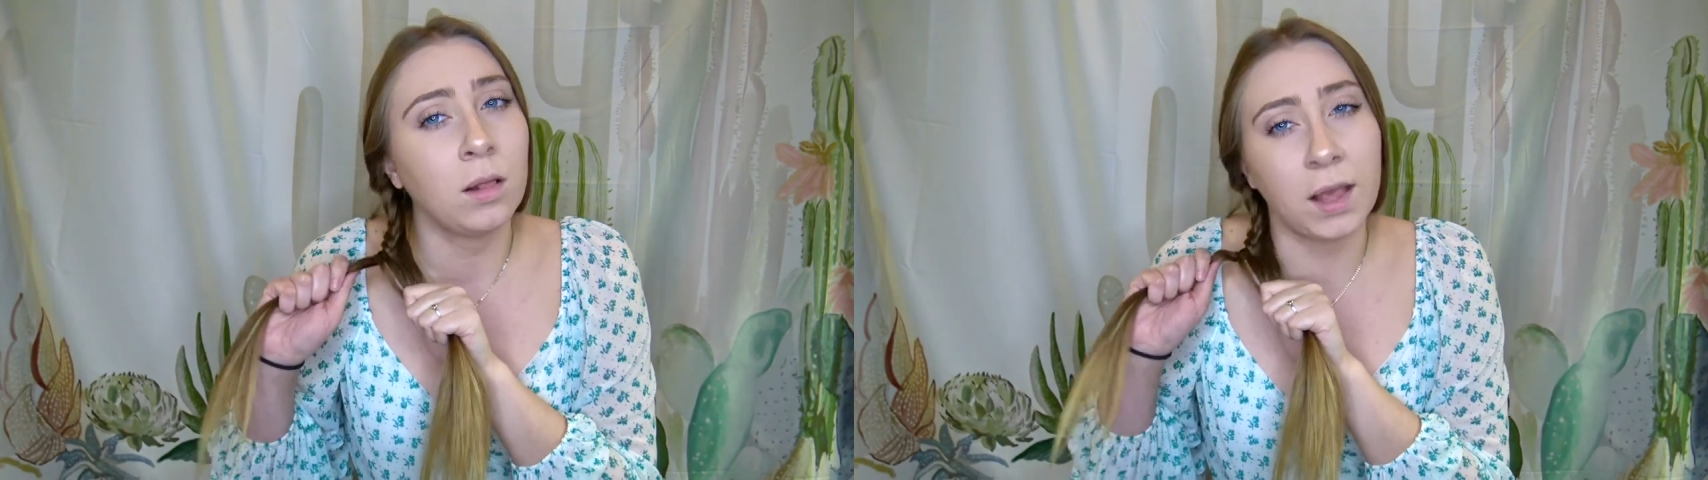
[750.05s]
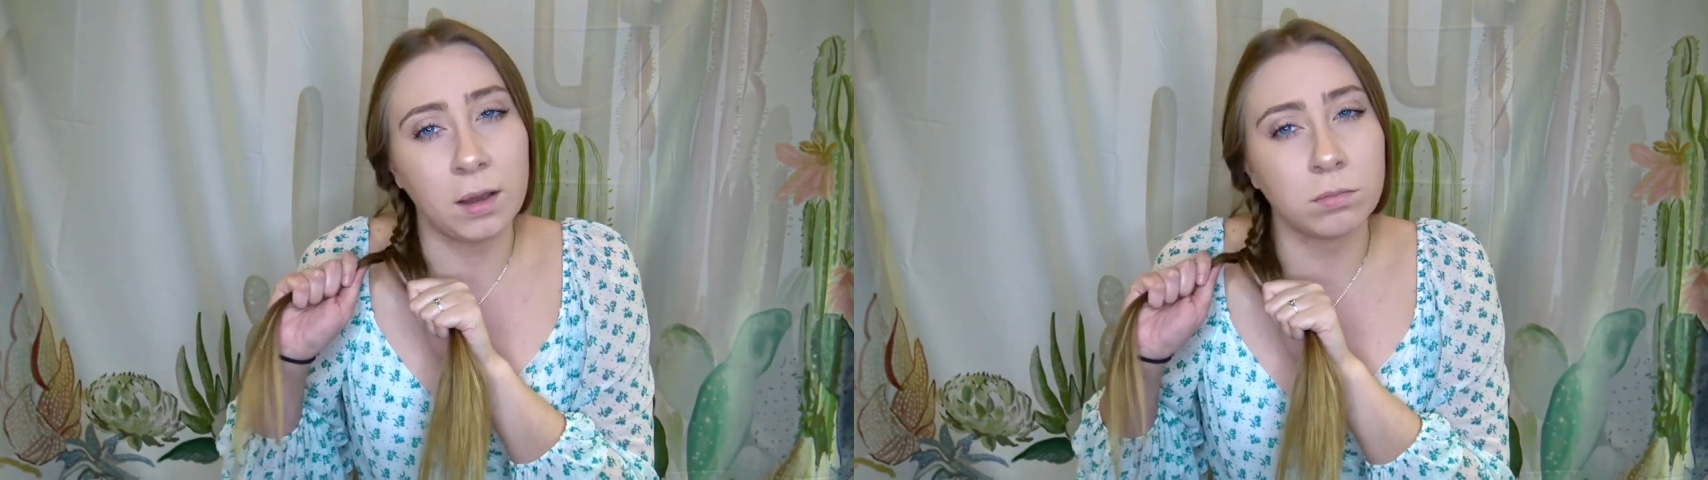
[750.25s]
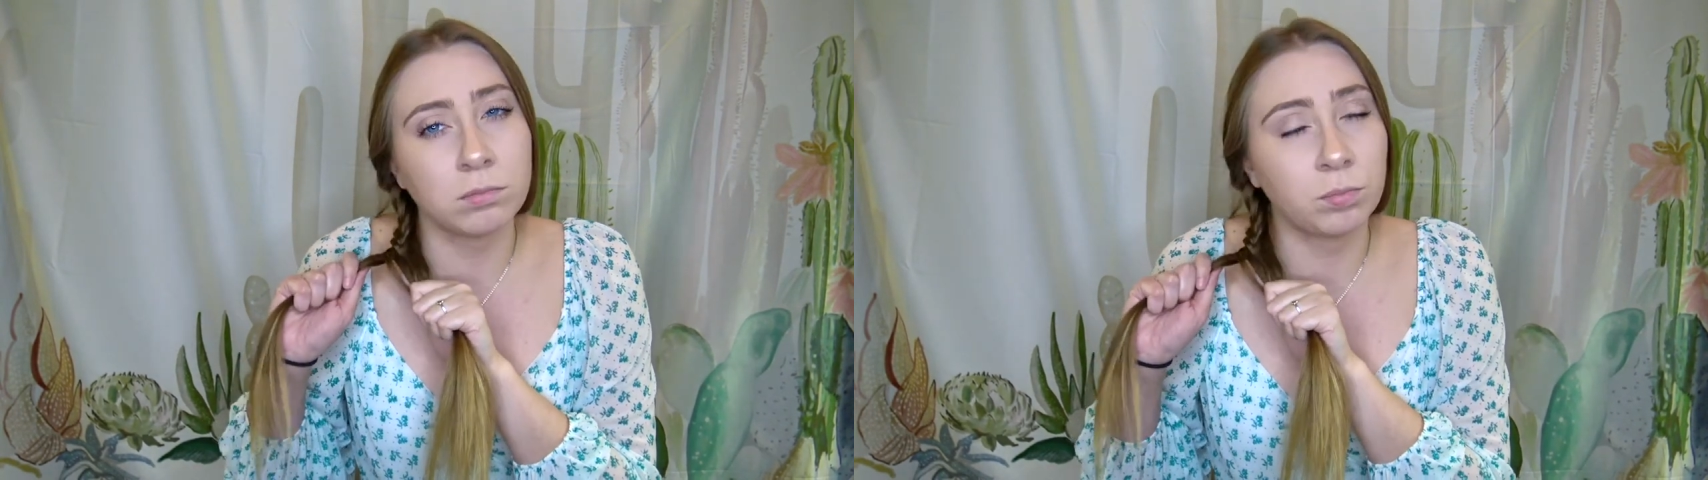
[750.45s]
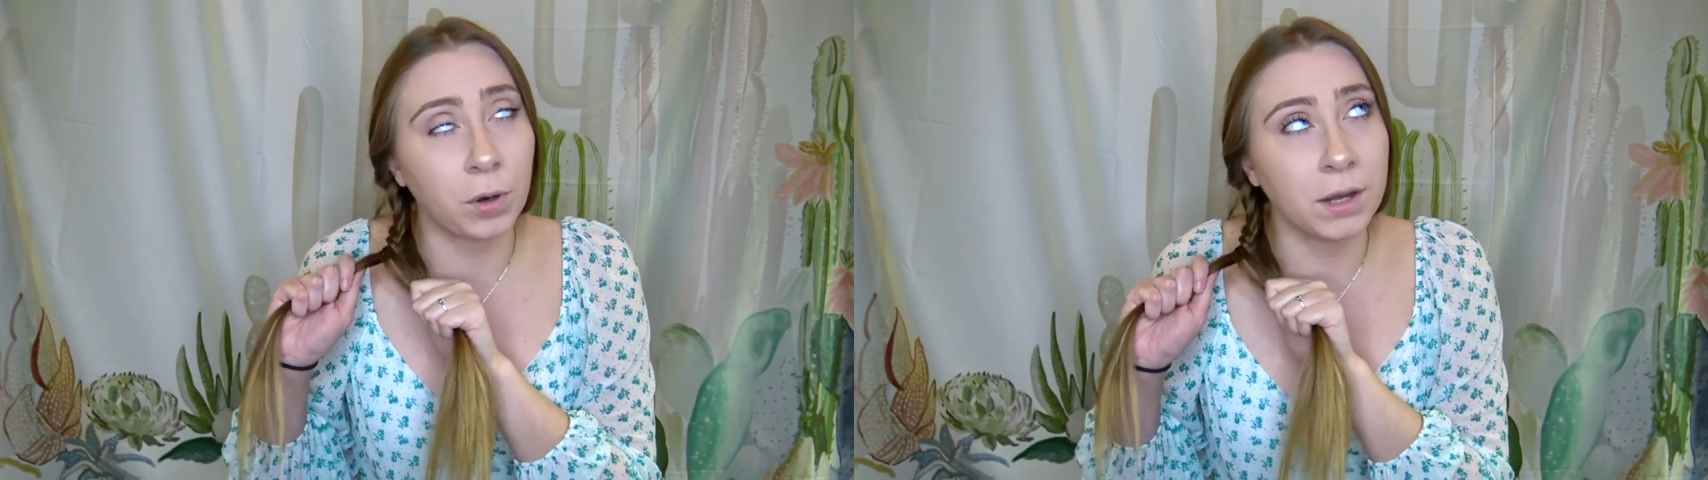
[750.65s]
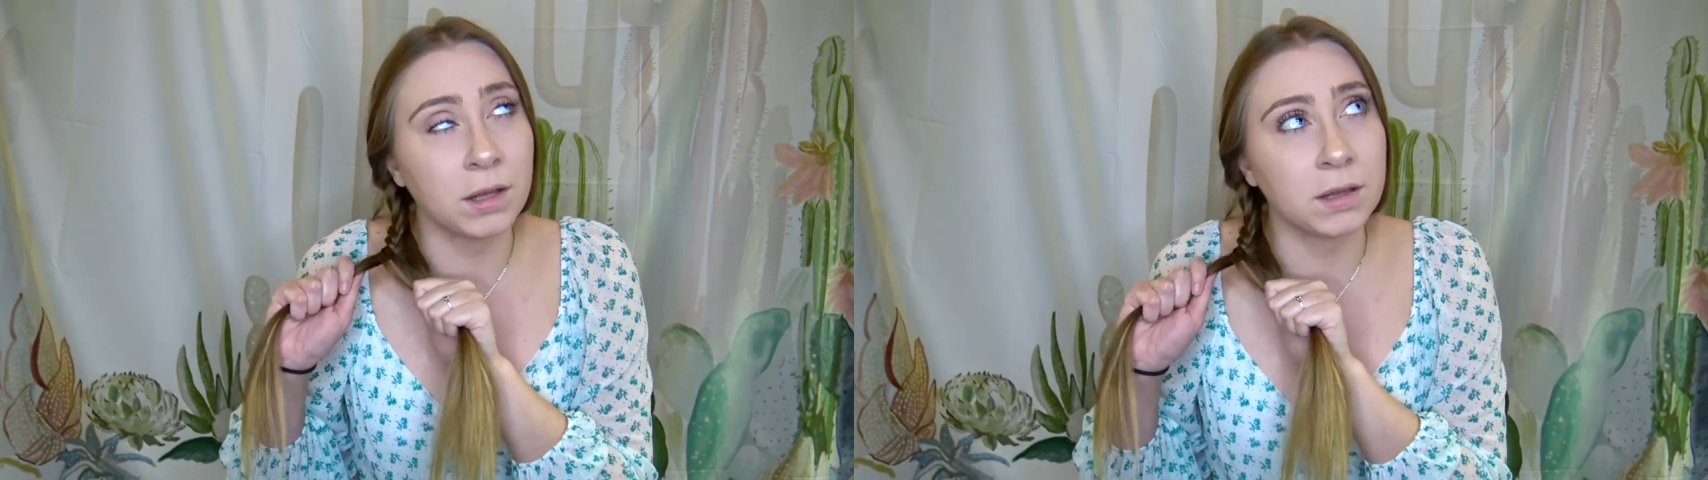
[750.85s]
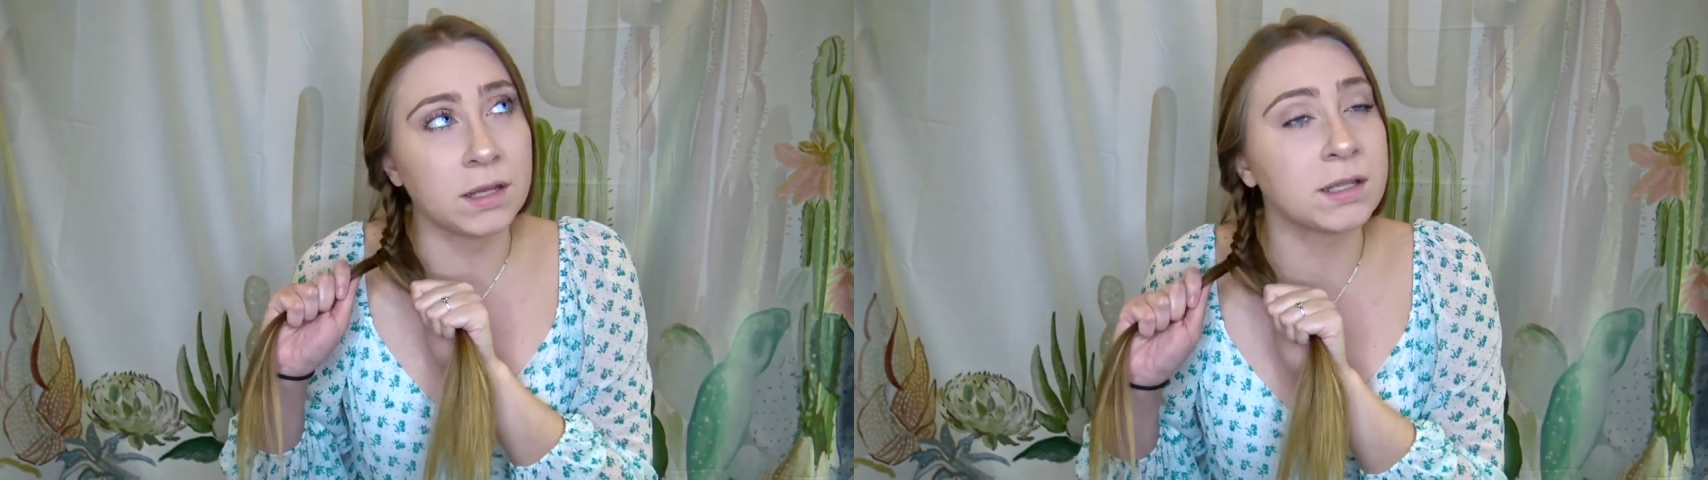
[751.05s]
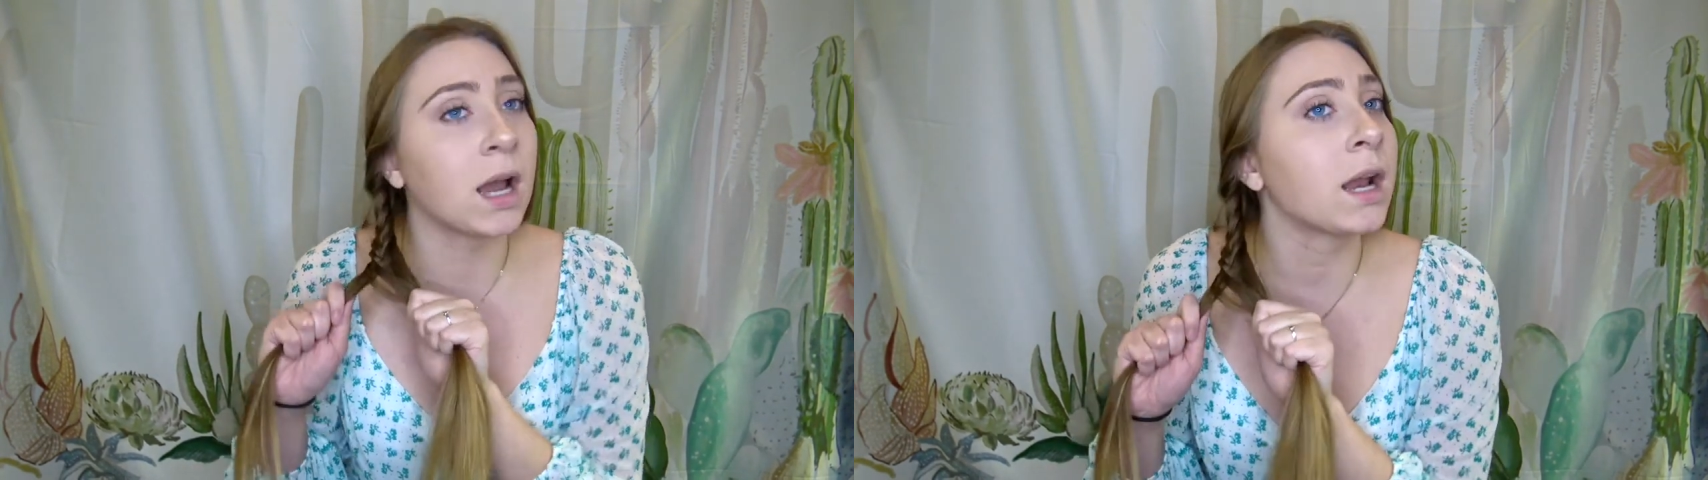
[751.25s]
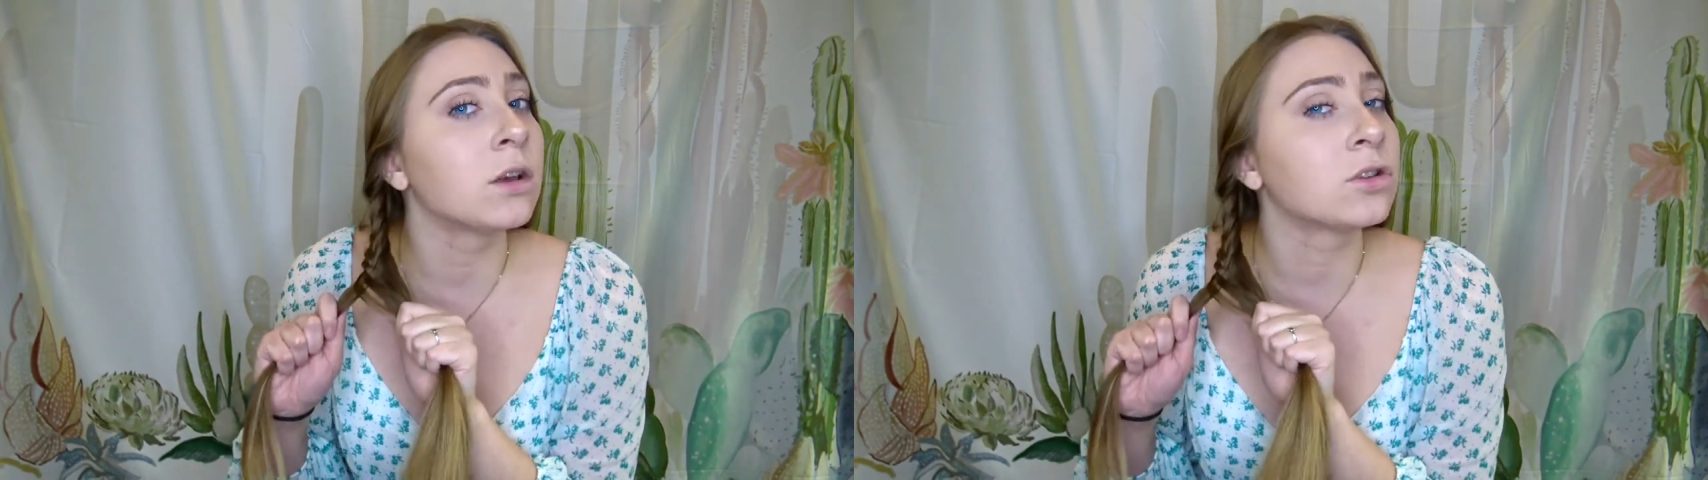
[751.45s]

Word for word: like braid than this side.